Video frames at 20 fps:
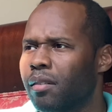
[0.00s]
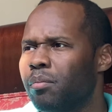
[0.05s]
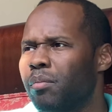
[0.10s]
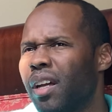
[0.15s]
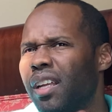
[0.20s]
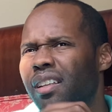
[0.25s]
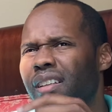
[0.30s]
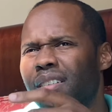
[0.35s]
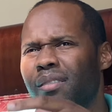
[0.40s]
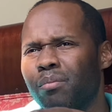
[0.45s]

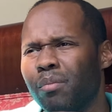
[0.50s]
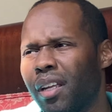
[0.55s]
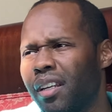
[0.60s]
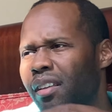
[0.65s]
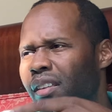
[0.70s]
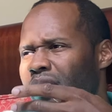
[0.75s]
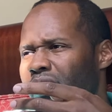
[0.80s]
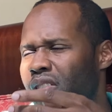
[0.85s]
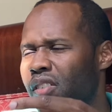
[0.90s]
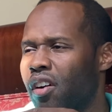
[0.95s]
Many of
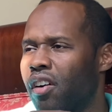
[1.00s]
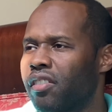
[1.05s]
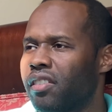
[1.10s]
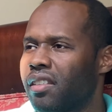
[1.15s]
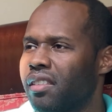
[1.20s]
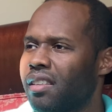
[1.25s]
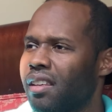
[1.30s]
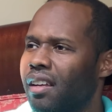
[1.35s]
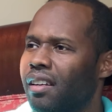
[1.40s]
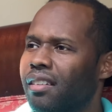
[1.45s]
these cars,
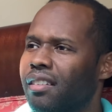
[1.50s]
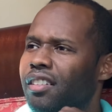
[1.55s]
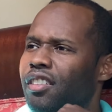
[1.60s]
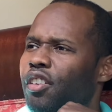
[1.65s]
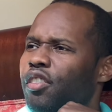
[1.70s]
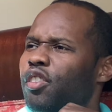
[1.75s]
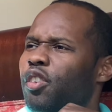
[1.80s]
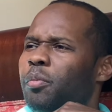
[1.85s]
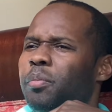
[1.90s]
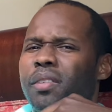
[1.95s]
it's like,
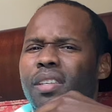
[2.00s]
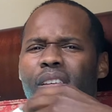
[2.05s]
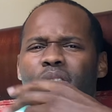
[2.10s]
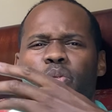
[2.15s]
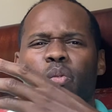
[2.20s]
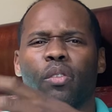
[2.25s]
you're obsessed with